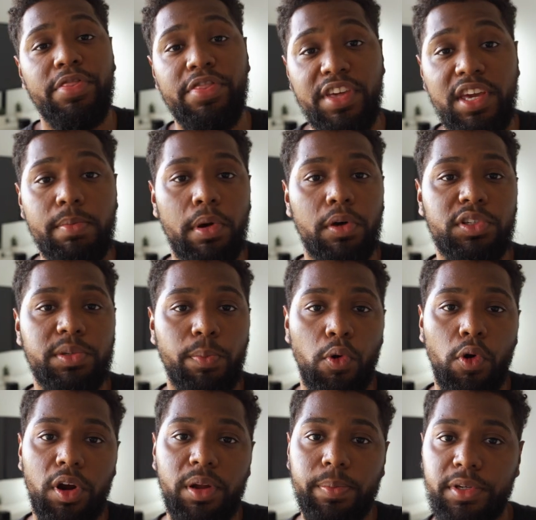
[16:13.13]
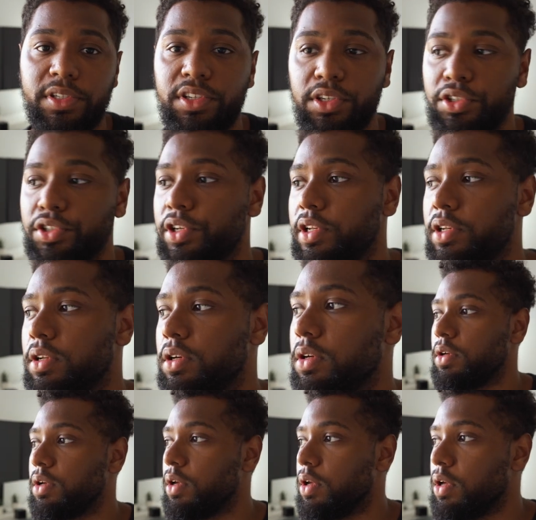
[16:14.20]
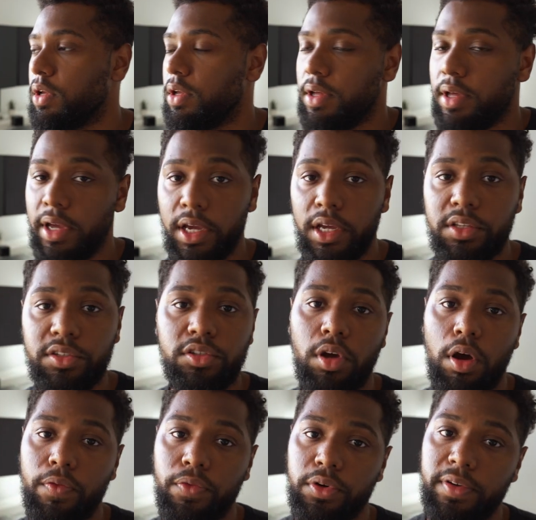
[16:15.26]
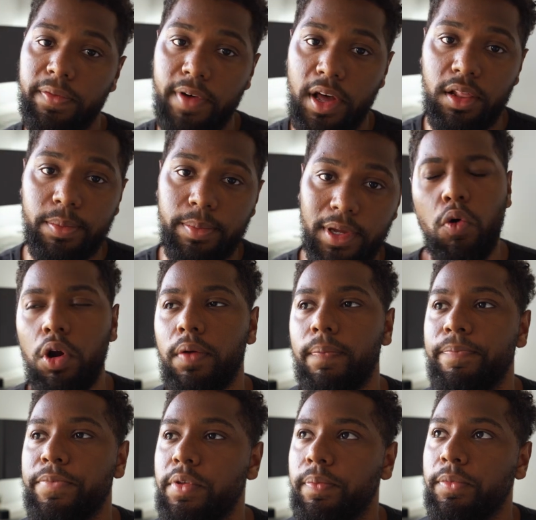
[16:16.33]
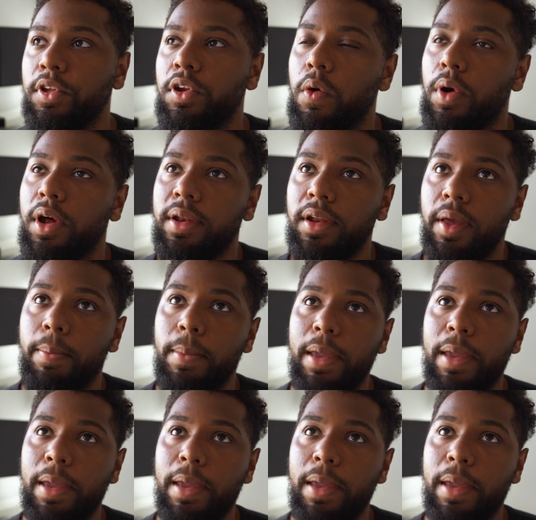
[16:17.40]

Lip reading: The most boring position in software development, or you know what?